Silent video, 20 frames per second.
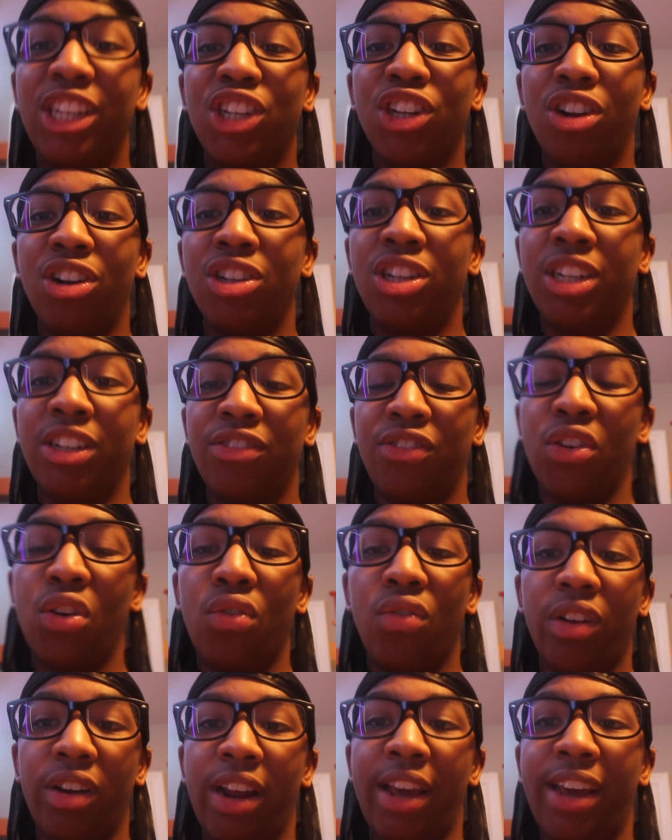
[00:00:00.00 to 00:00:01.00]
charged it for
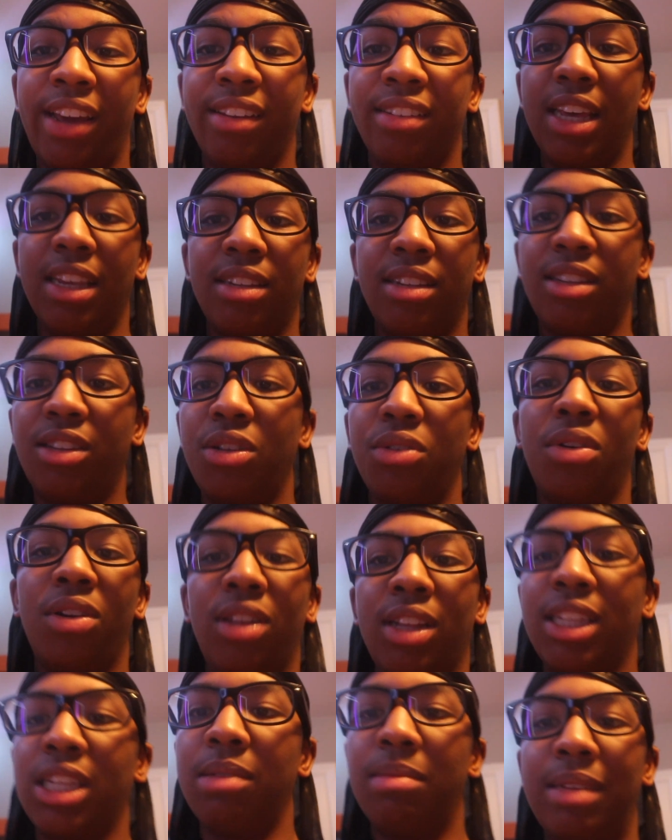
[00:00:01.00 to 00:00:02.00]
overnight. It's too
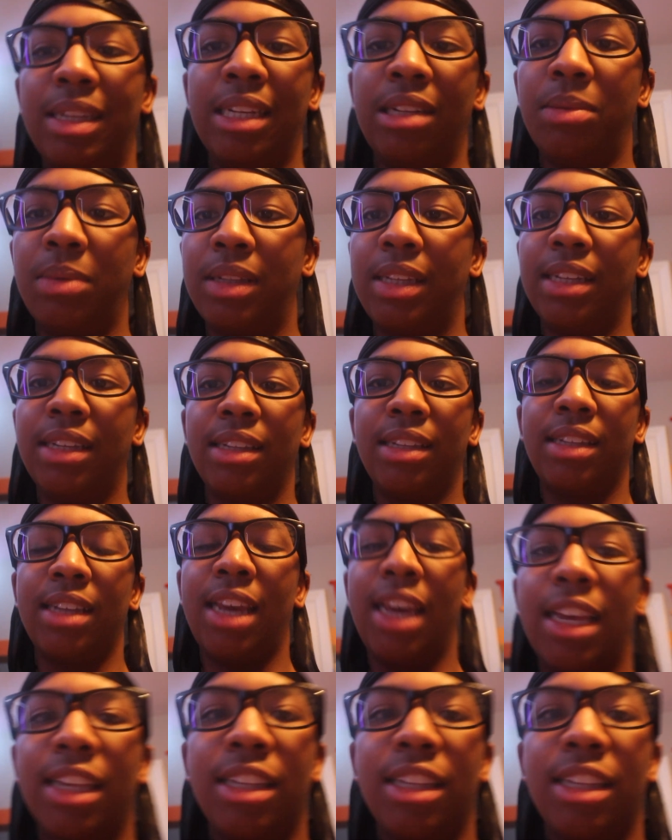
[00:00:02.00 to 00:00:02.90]
early to be dealing with this.